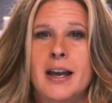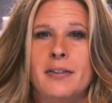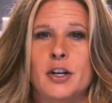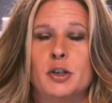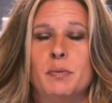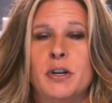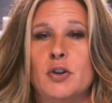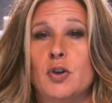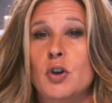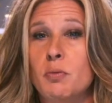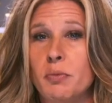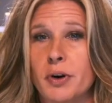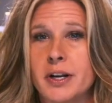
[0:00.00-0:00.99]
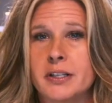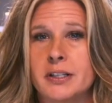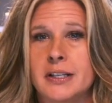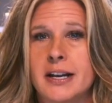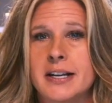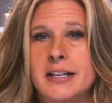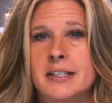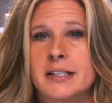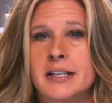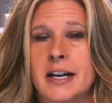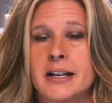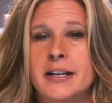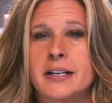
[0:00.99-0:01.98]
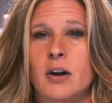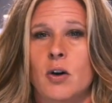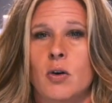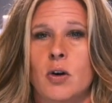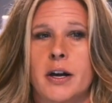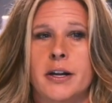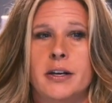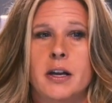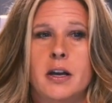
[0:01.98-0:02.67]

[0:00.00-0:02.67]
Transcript: There's been numerous studies done on